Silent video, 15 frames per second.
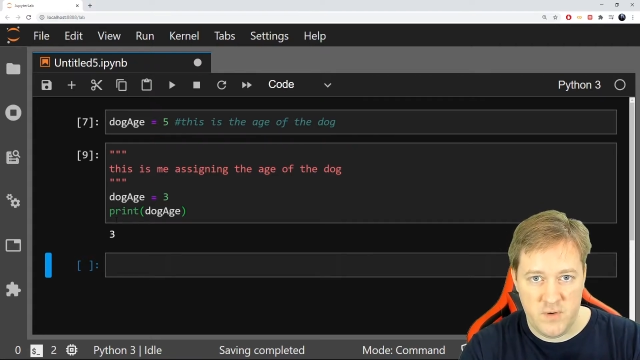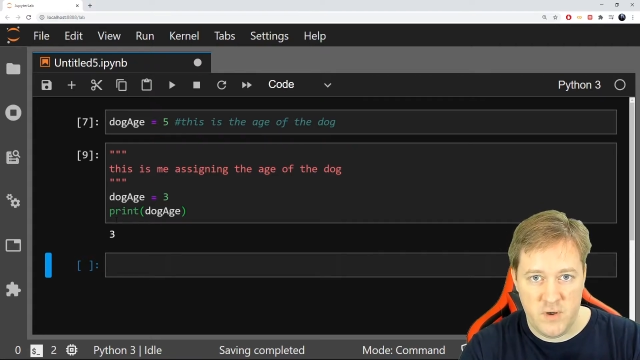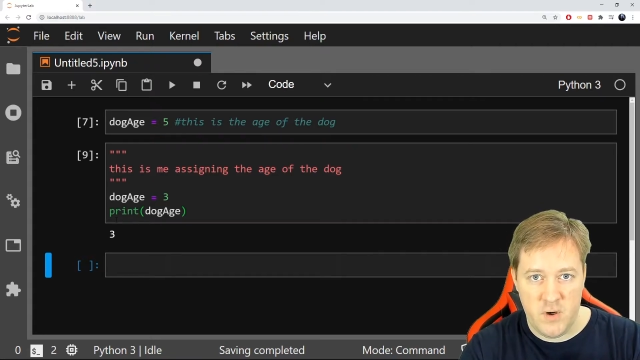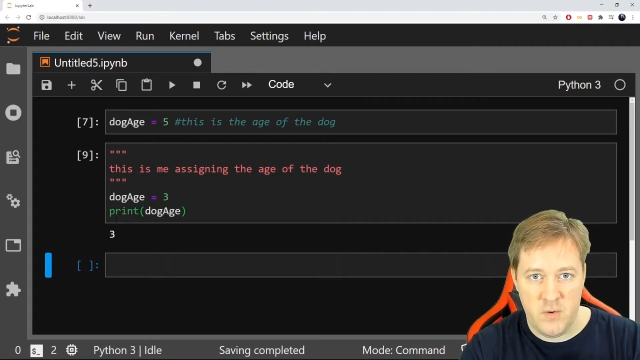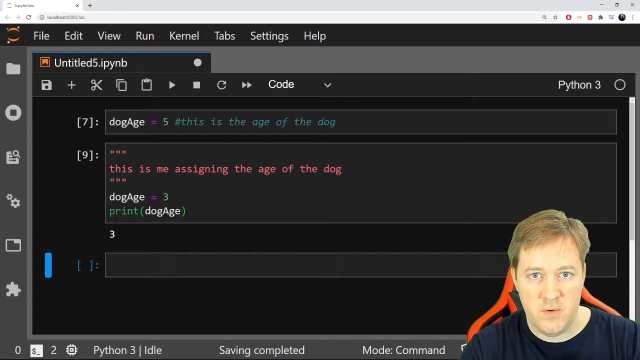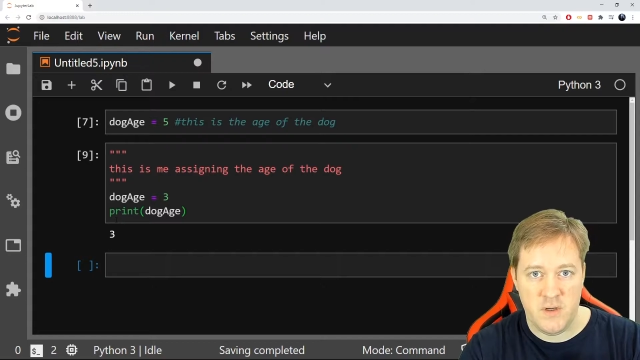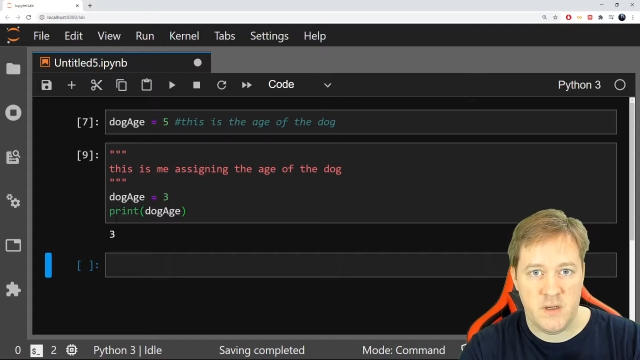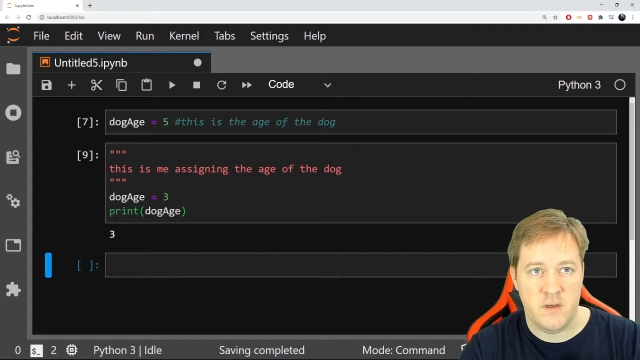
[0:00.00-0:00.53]

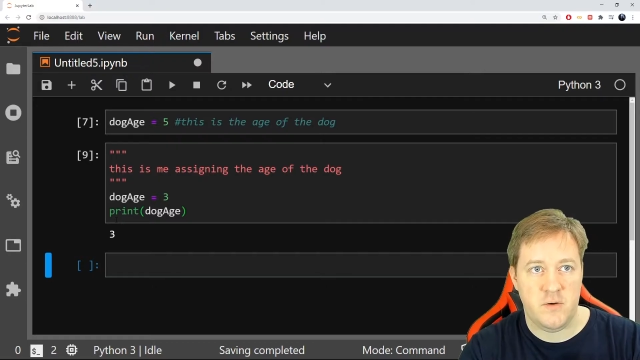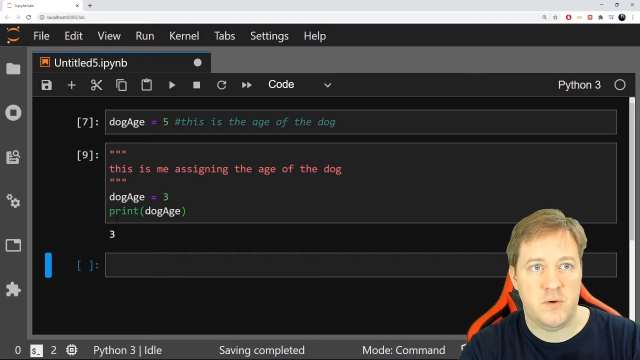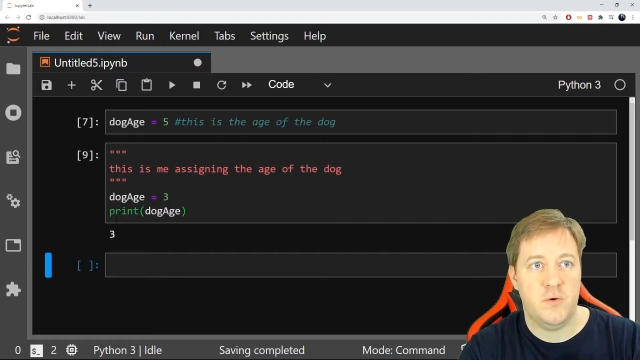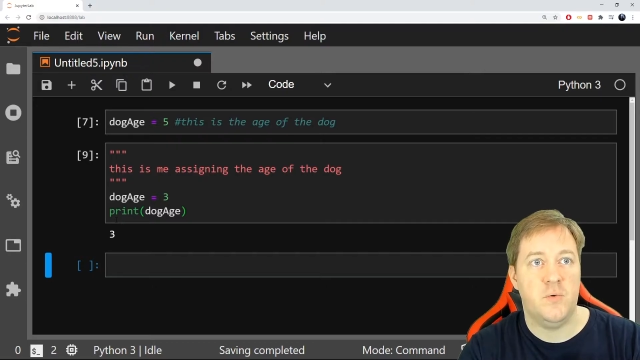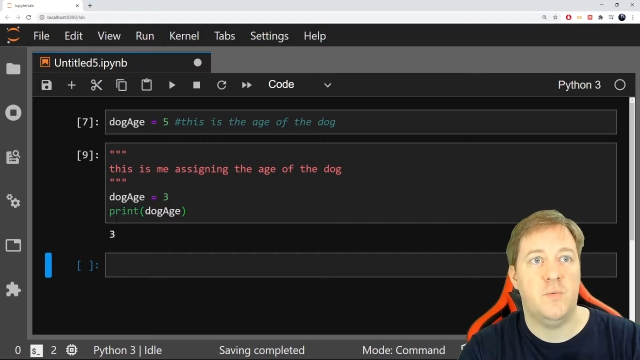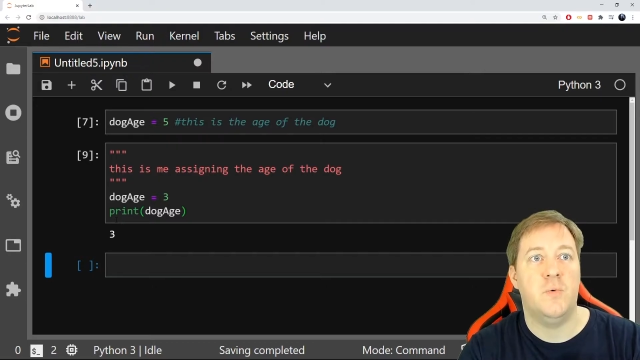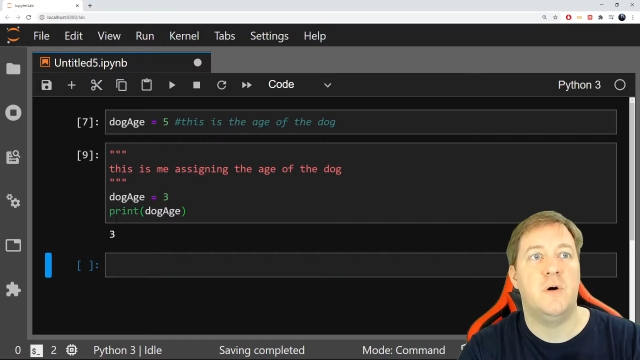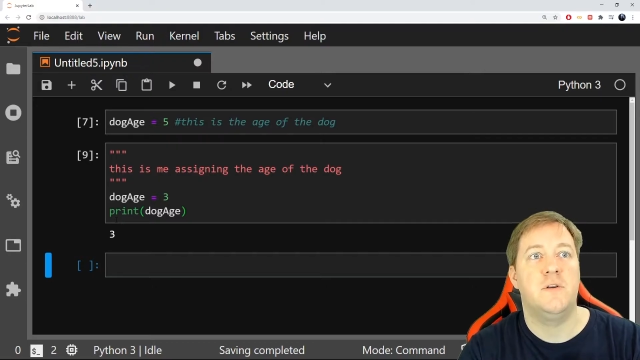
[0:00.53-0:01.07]
code and
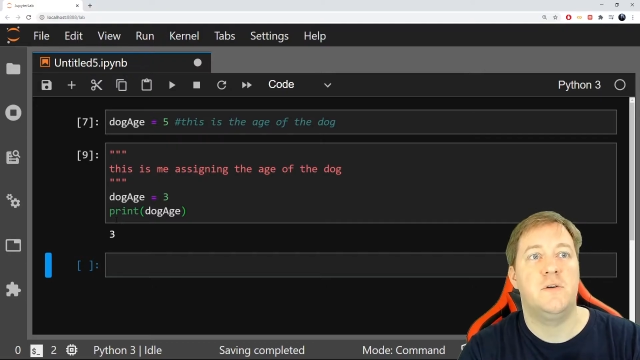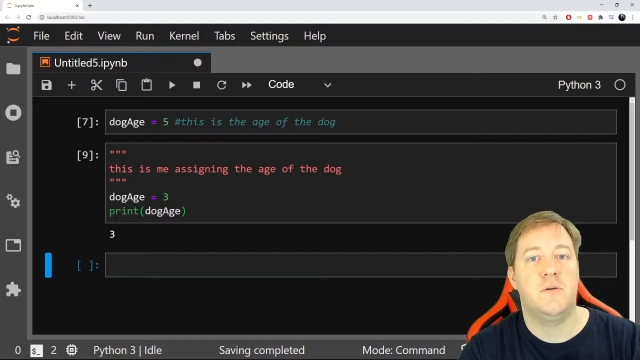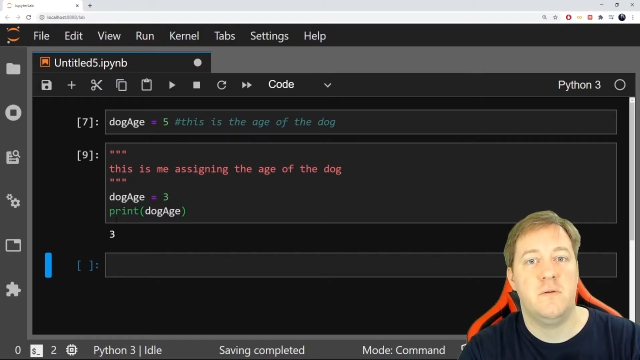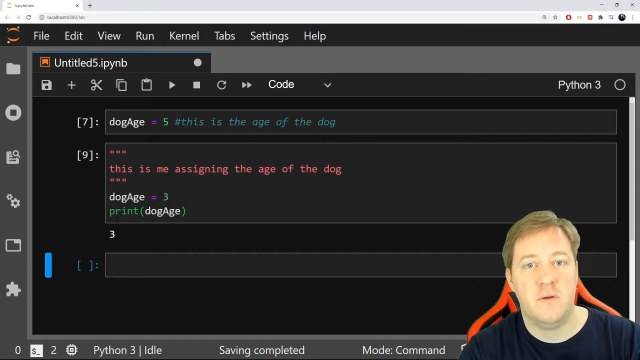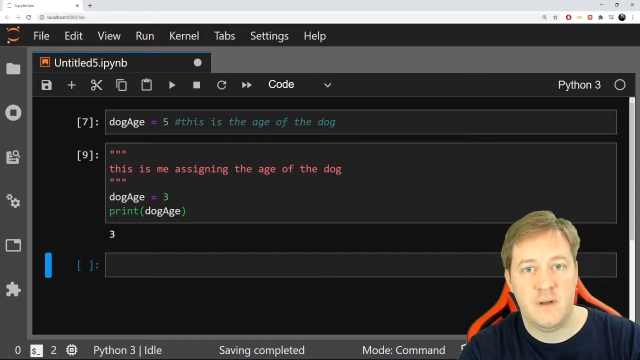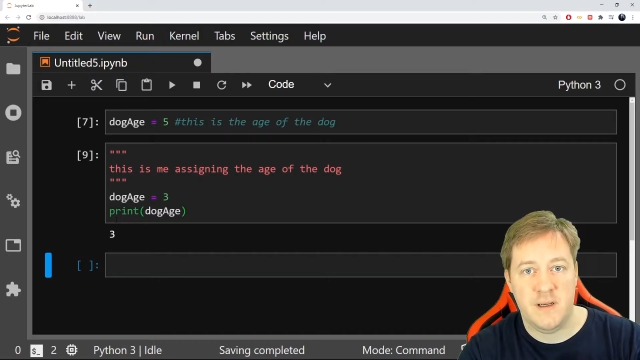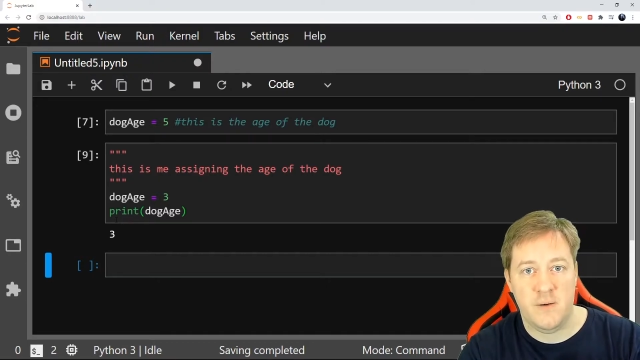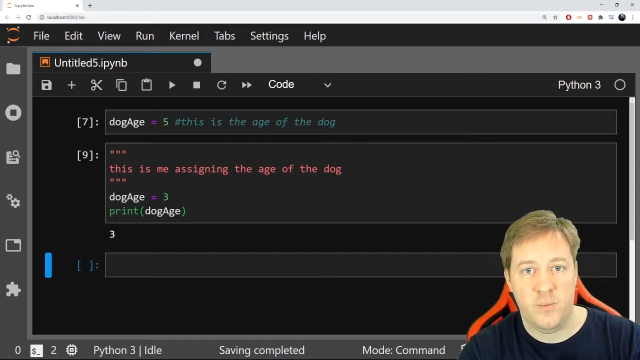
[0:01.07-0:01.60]
do what
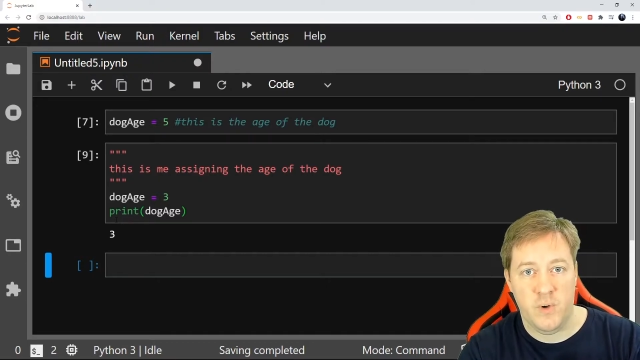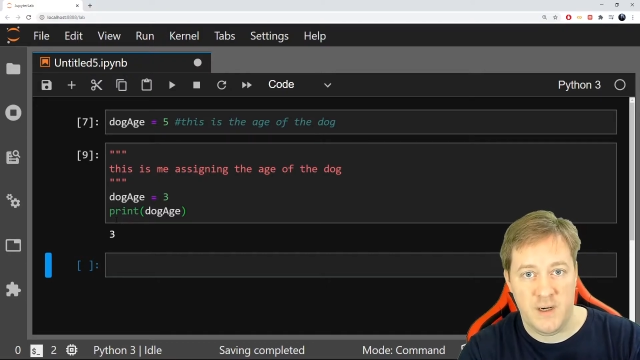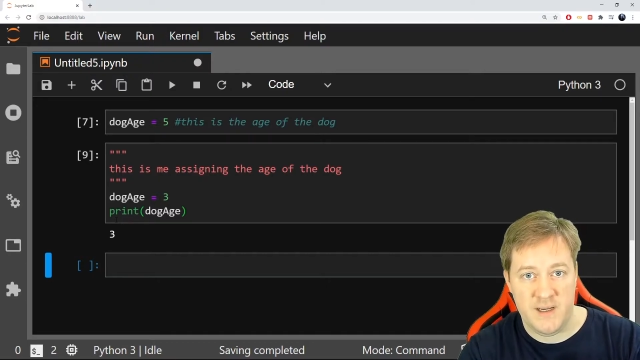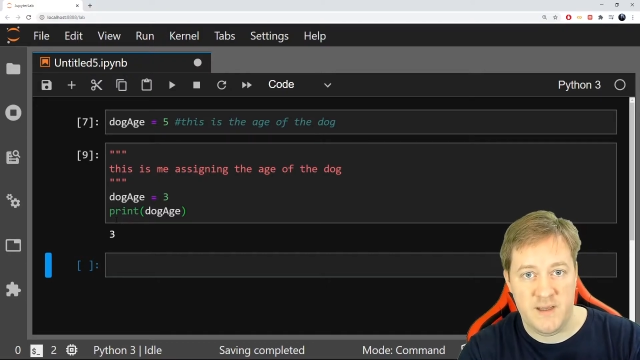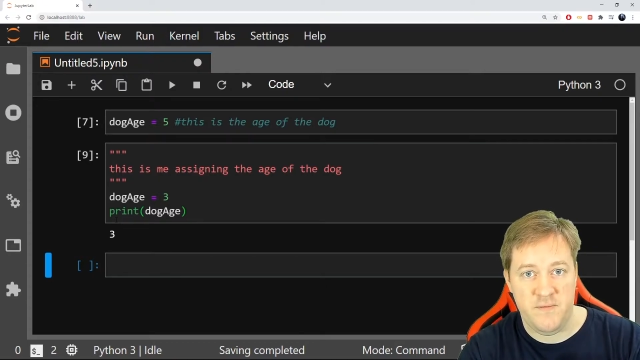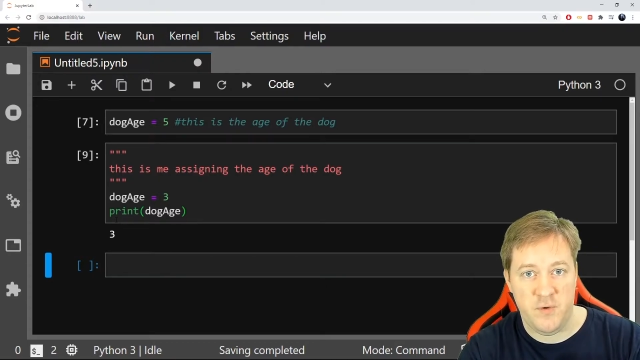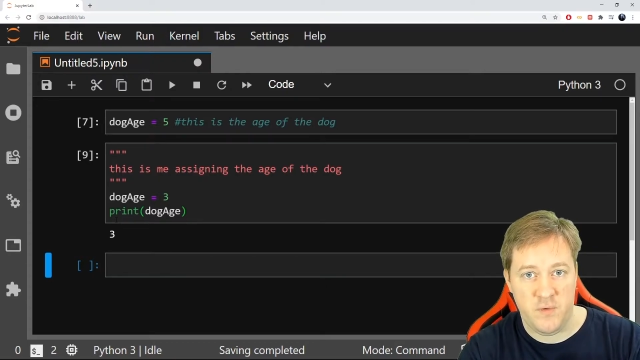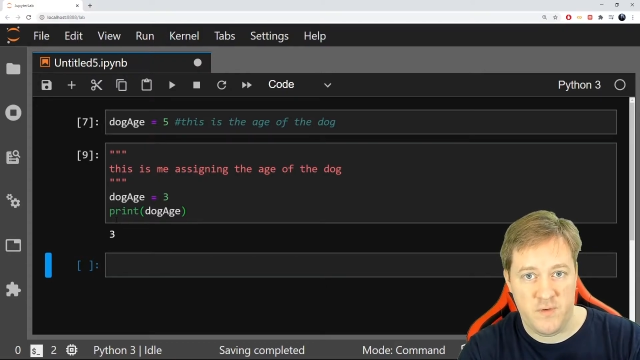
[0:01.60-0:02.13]
will
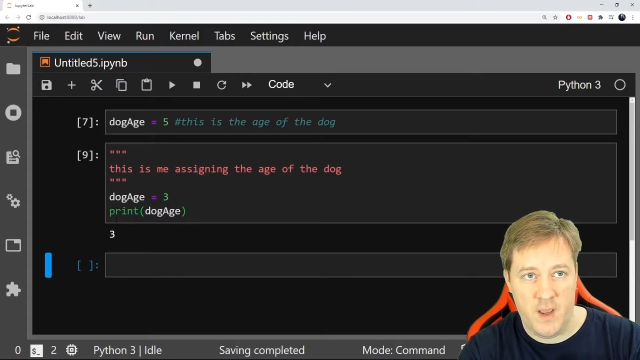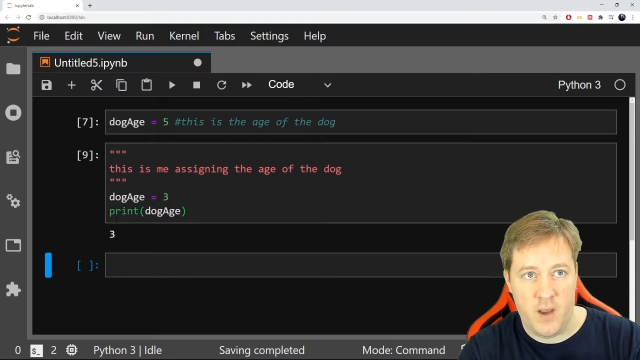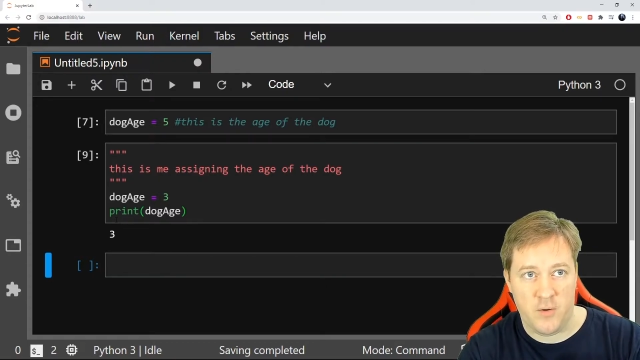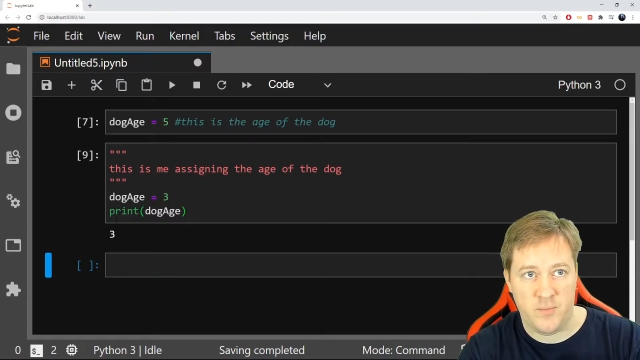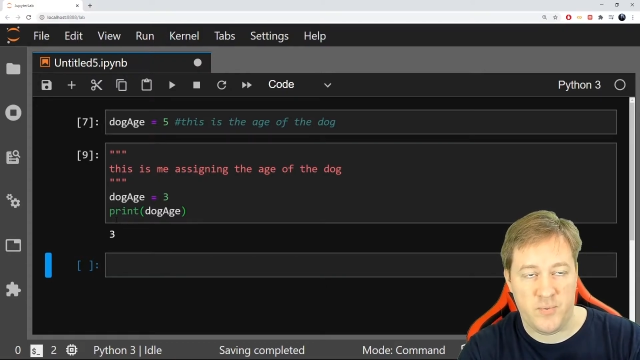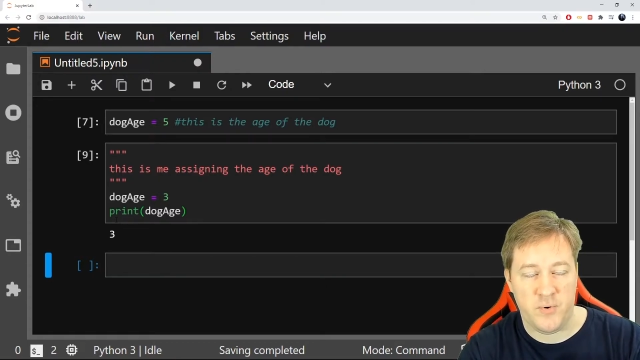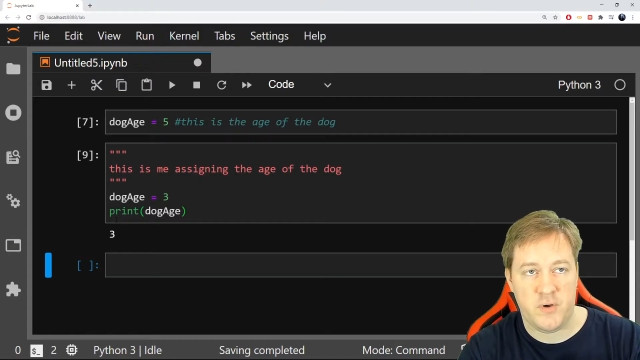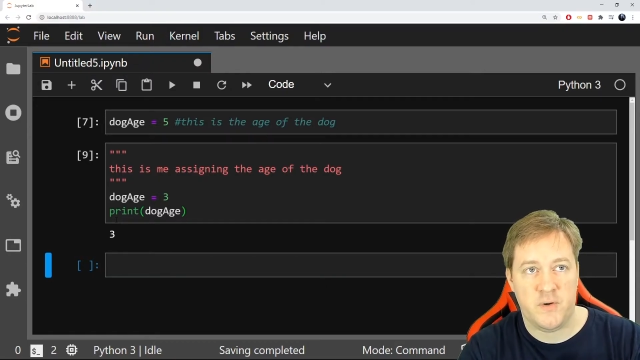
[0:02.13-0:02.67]
give you the
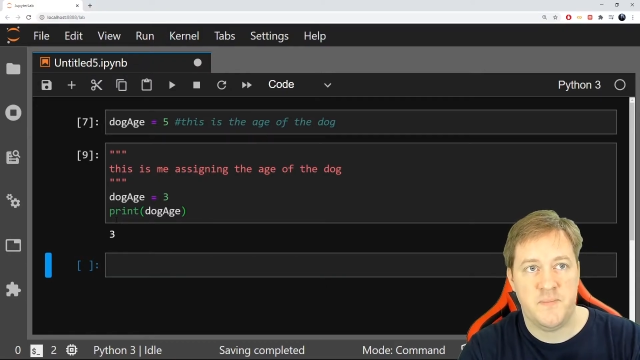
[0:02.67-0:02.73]
output.